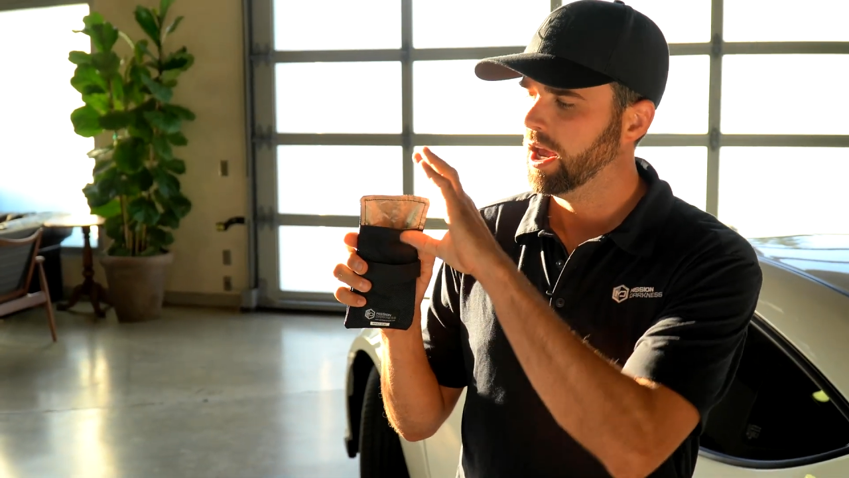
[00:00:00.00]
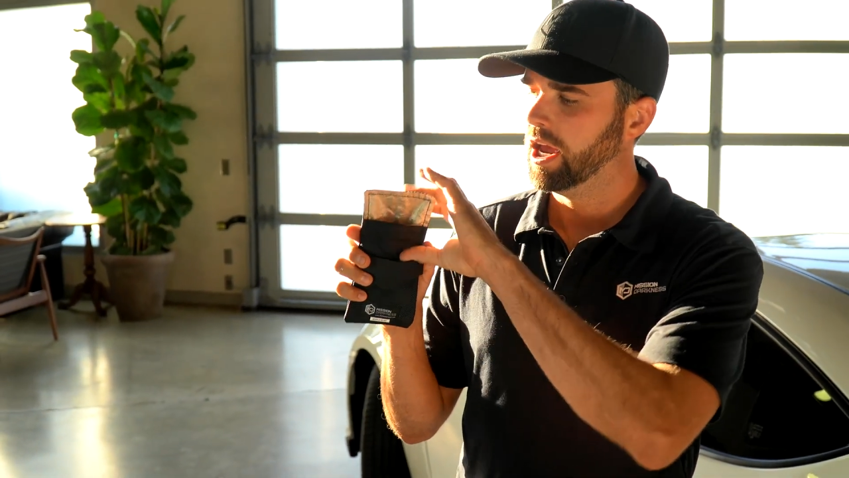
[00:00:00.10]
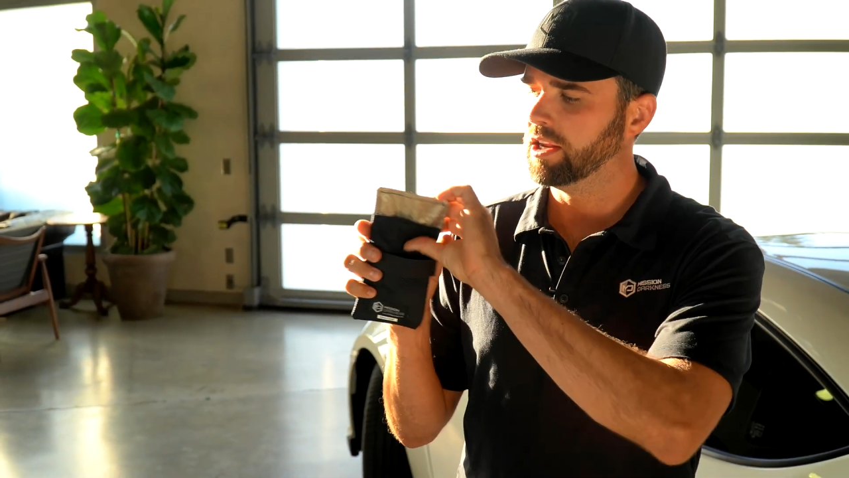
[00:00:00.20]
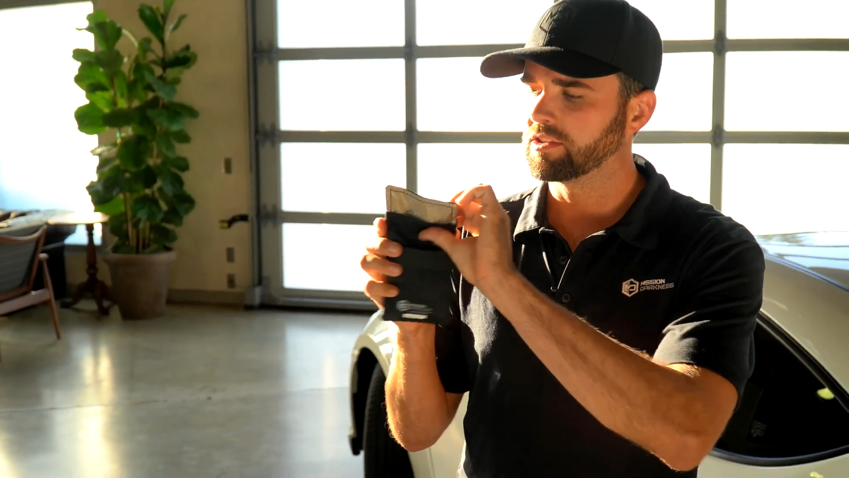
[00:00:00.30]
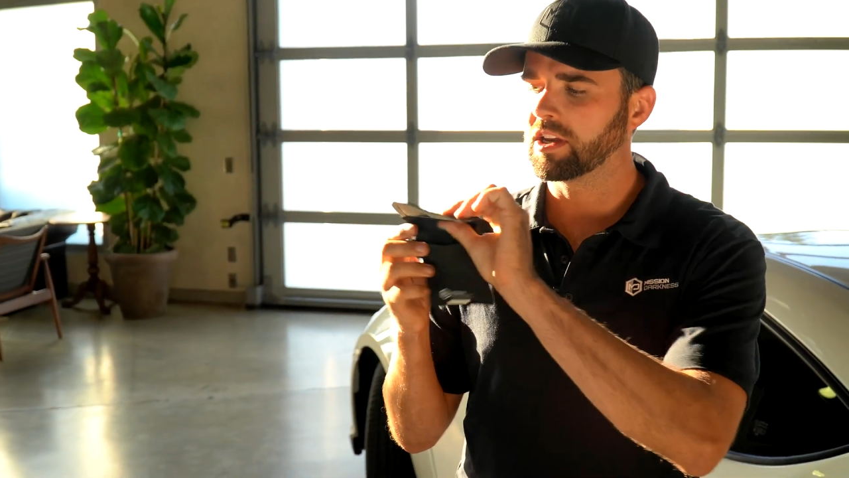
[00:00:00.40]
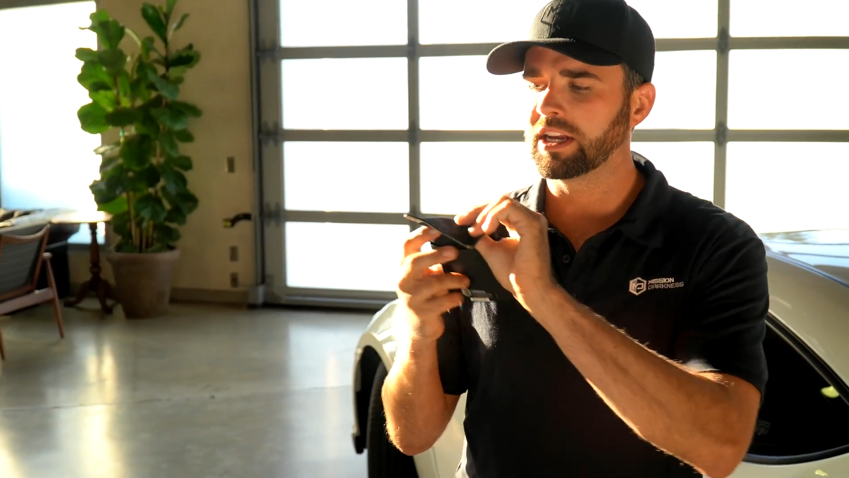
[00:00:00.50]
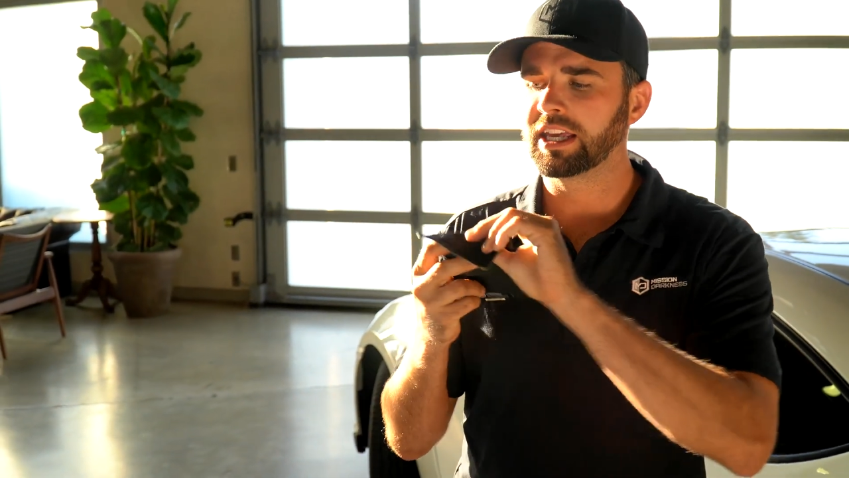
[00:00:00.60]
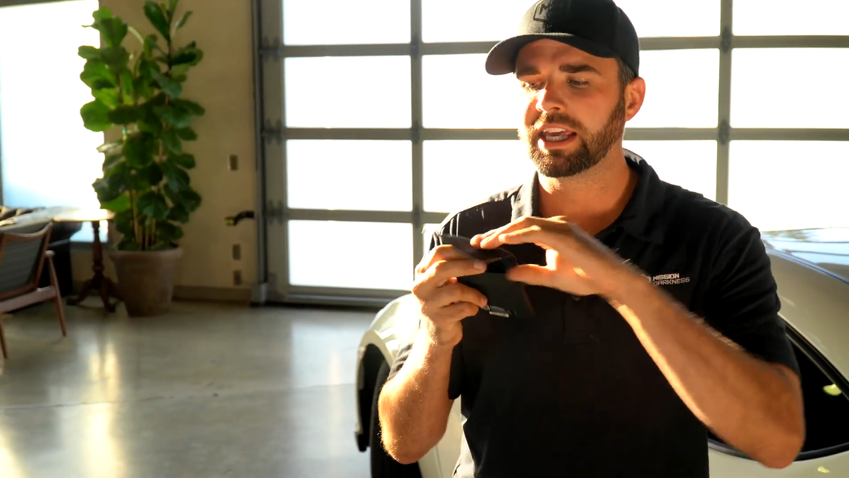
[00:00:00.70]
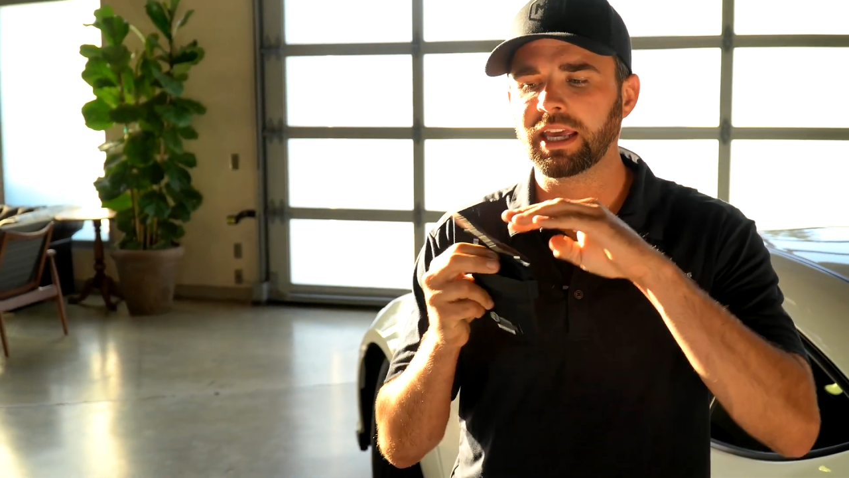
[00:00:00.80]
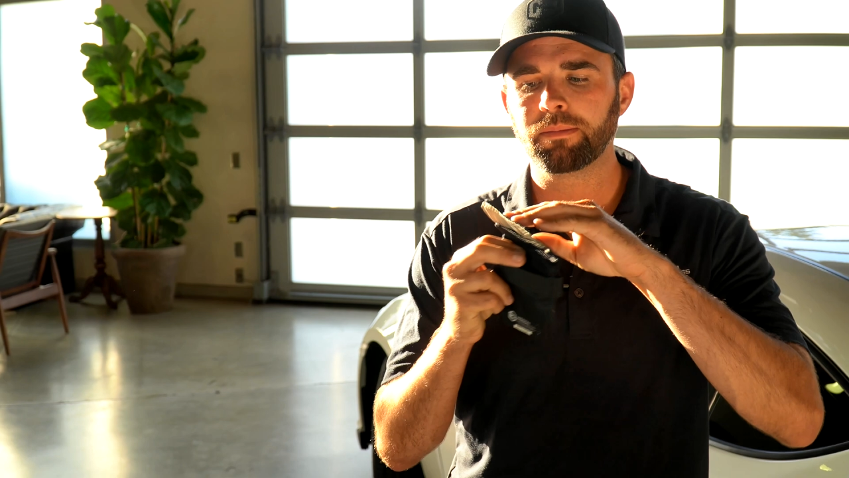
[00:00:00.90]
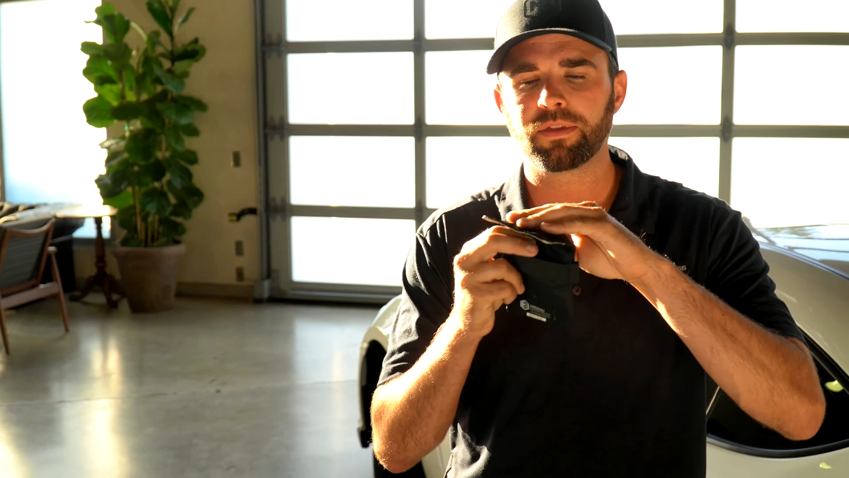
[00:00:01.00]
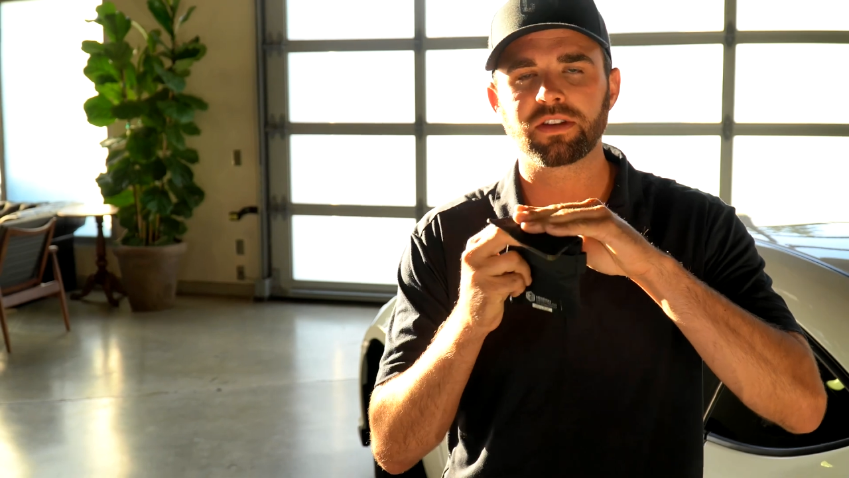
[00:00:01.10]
and it's going to keep the